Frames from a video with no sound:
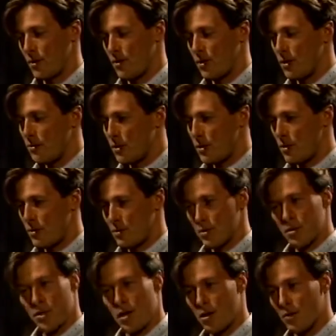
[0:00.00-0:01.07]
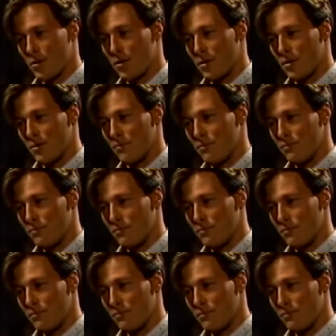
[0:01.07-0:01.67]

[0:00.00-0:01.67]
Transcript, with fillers: All I want to do is talk with you.